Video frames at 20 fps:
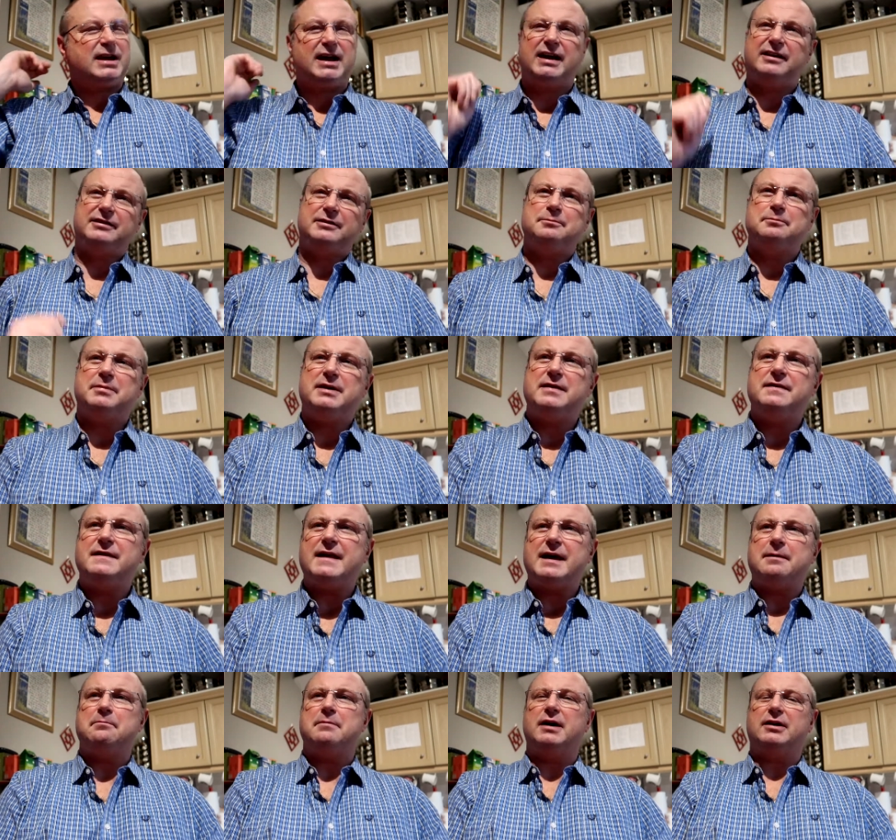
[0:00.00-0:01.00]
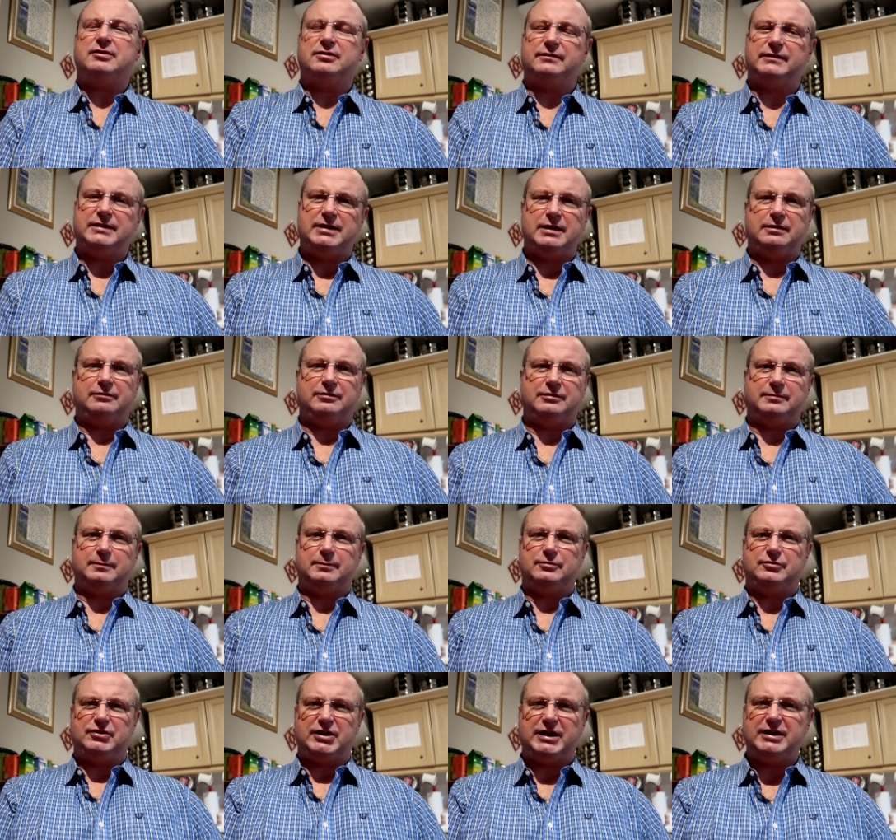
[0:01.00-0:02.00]
Hasn't been that much of a
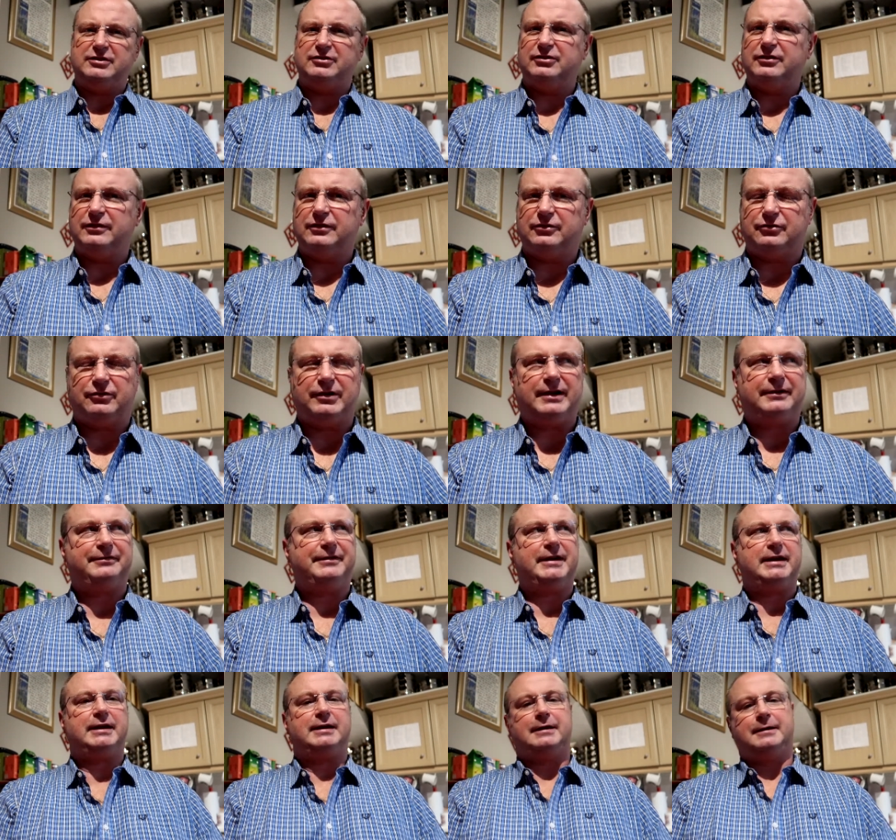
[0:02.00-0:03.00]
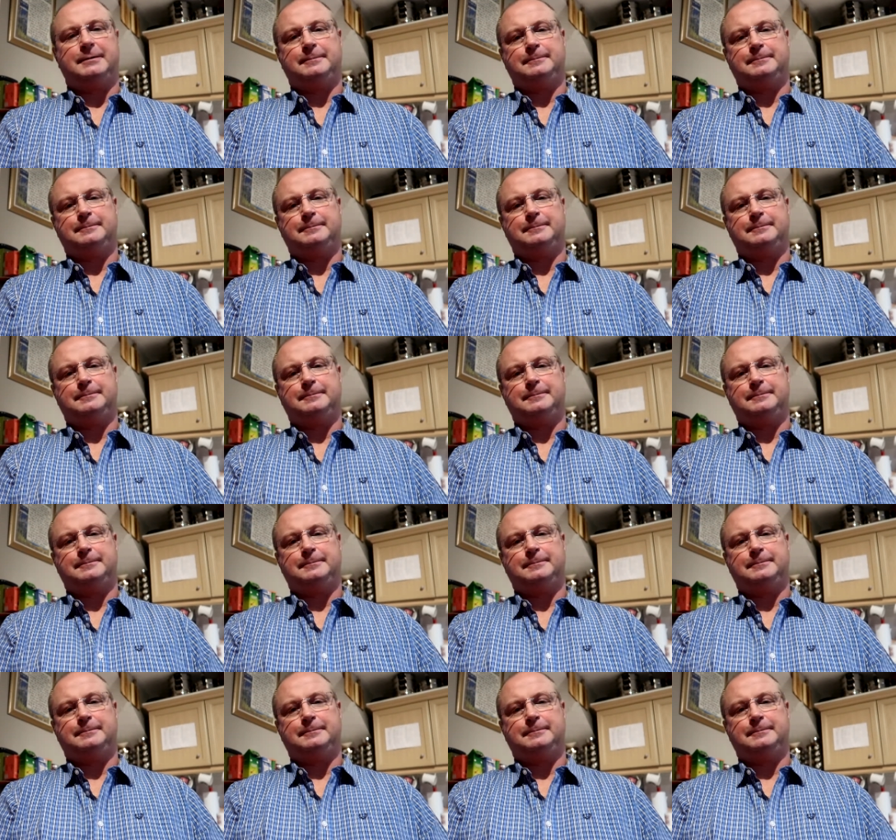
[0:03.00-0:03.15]
noticeable change in the traffic